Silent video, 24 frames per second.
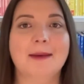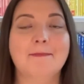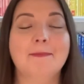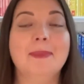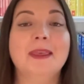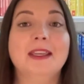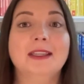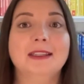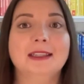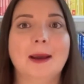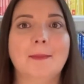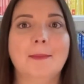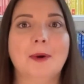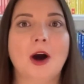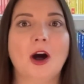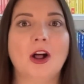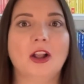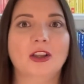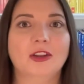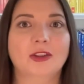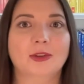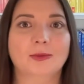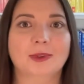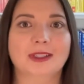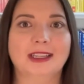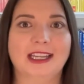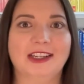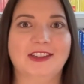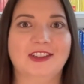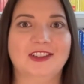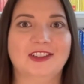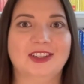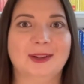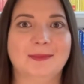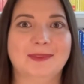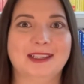build up all of the
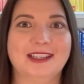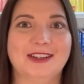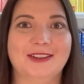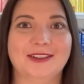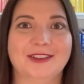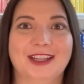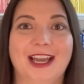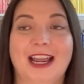relationships in your